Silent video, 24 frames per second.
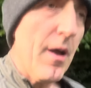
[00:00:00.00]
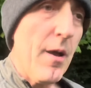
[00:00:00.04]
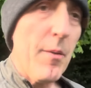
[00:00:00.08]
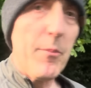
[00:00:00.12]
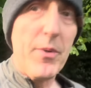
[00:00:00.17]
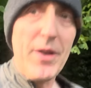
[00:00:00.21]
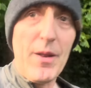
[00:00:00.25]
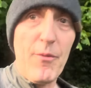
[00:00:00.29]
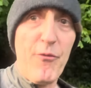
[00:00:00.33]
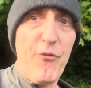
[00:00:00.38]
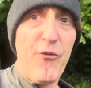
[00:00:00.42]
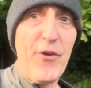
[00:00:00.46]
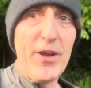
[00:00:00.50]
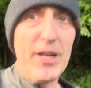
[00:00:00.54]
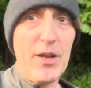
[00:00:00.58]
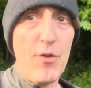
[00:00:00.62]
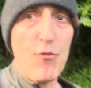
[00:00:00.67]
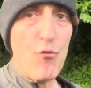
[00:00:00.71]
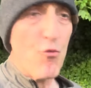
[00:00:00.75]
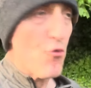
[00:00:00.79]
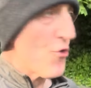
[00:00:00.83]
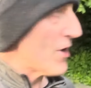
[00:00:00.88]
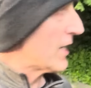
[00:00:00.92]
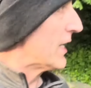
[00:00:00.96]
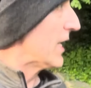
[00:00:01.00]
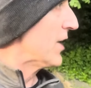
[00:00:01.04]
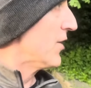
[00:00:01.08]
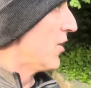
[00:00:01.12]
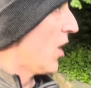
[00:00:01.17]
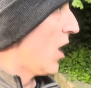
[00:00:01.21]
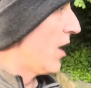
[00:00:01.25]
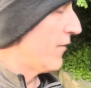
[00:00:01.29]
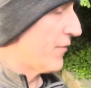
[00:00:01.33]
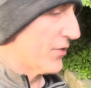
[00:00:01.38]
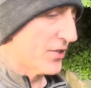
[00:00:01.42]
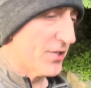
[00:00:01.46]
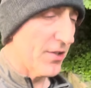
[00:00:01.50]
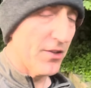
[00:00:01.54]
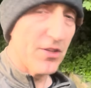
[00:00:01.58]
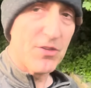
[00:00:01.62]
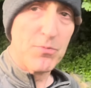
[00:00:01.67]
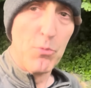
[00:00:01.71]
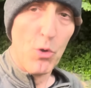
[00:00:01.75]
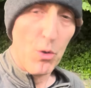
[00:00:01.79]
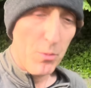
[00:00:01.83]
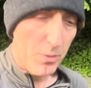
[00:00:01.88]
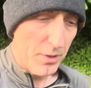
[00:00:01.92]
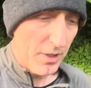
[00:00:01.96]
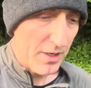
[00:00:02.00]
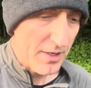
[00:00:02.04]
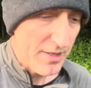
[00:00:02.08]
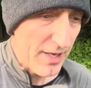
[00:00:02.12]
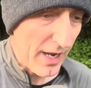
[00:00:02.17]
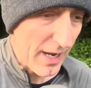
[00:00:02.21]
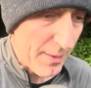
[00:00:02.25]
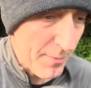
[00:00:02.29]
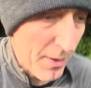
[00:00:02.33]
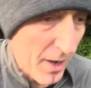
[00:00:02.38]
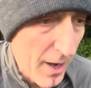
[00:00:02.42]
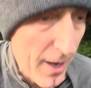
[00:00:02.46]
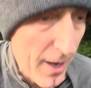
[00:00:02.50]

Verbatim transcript: but I'm feeling really nervous at this moment in time.